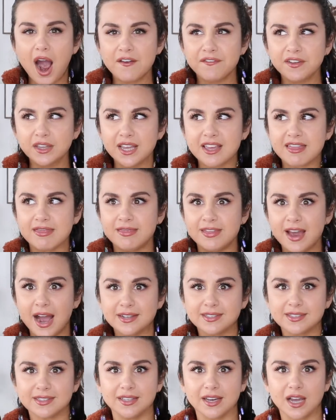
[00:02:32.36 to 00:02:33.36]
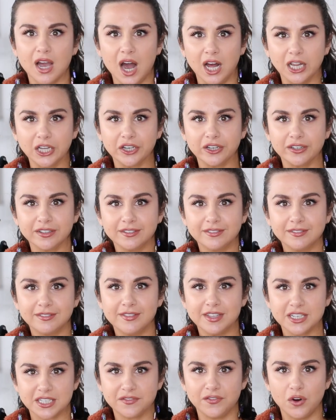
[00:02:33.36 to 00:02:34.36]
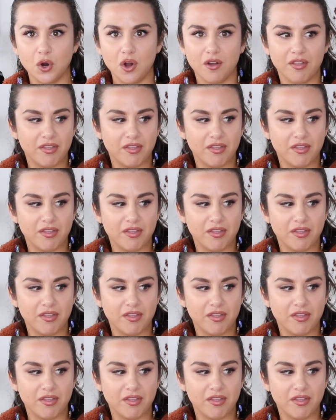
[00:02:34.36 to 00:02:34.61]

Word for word: I feel like that's the color this fall.